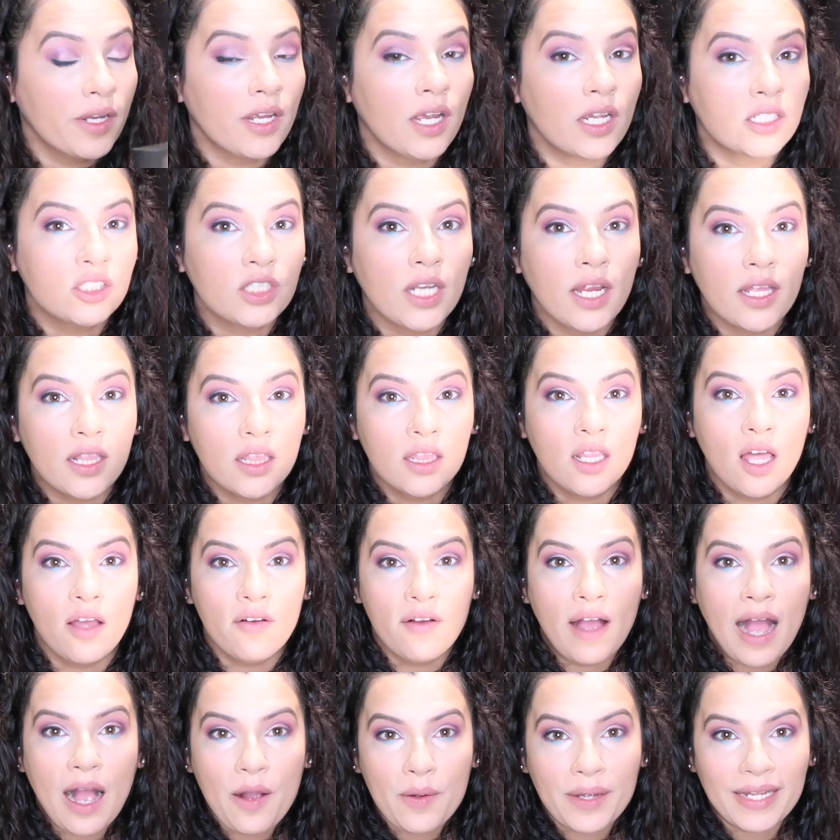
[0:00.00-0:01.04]
gosh, I
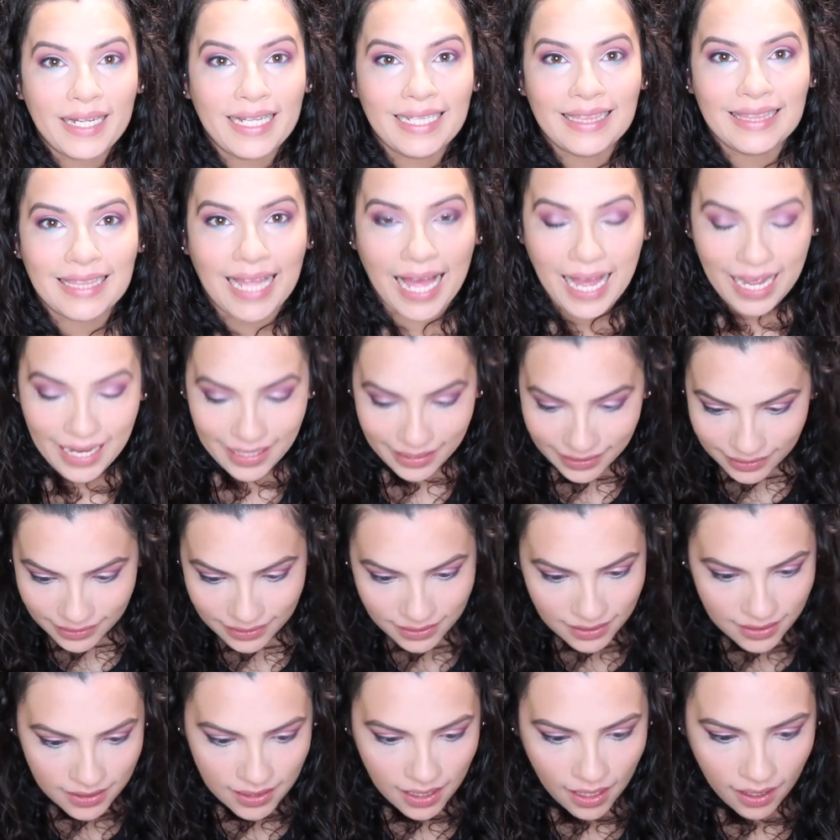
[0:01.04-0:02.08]
love how it
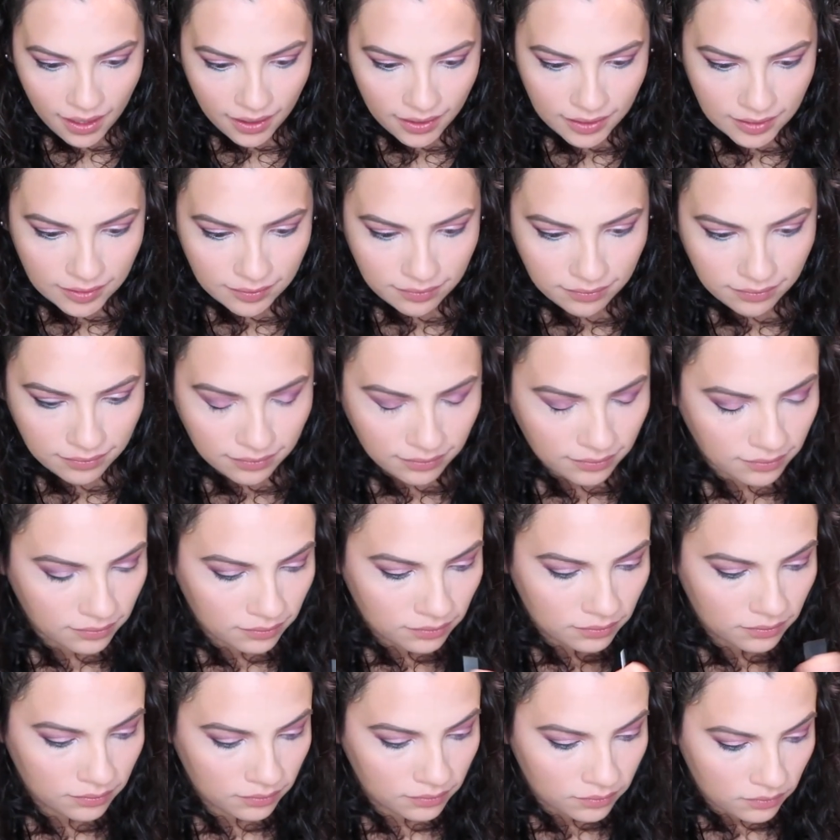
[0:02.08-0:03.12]
glides and
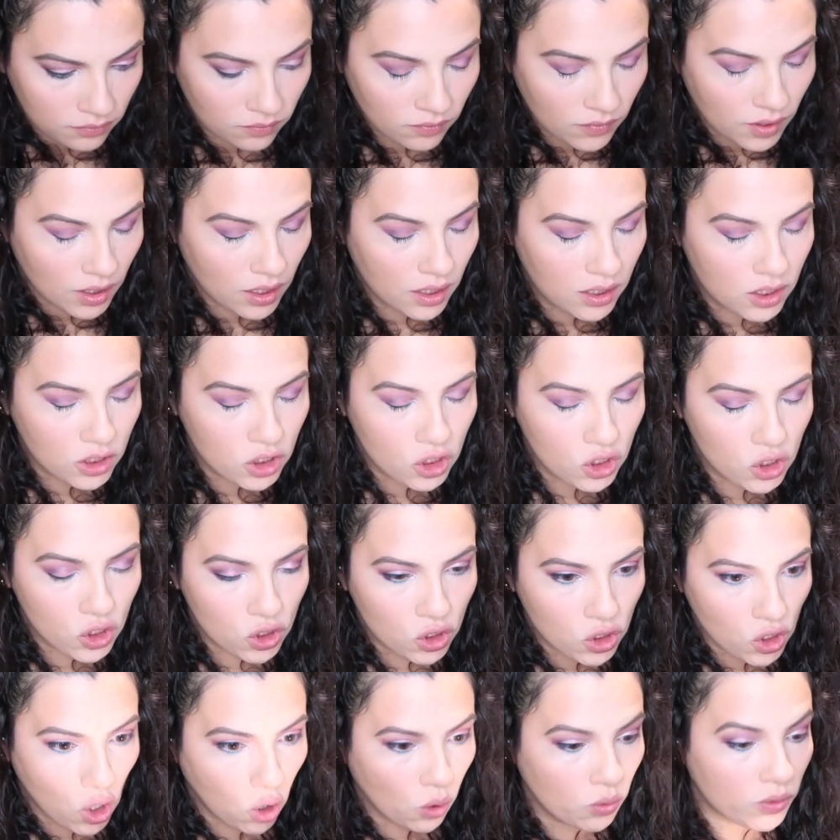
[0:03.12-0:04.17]
it's
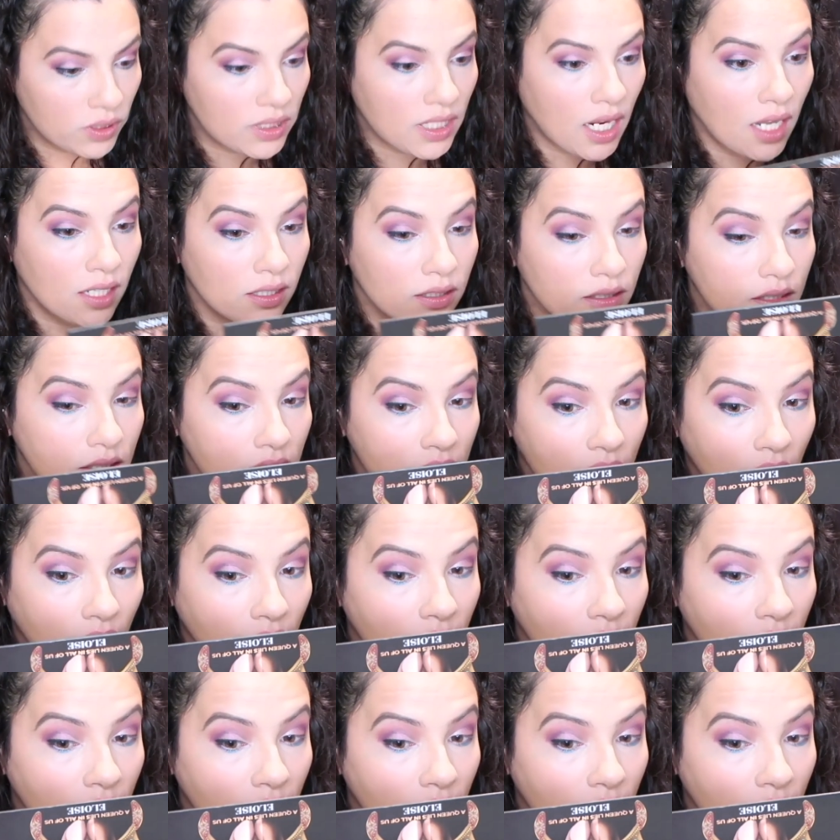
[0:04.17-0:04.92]
just so dense.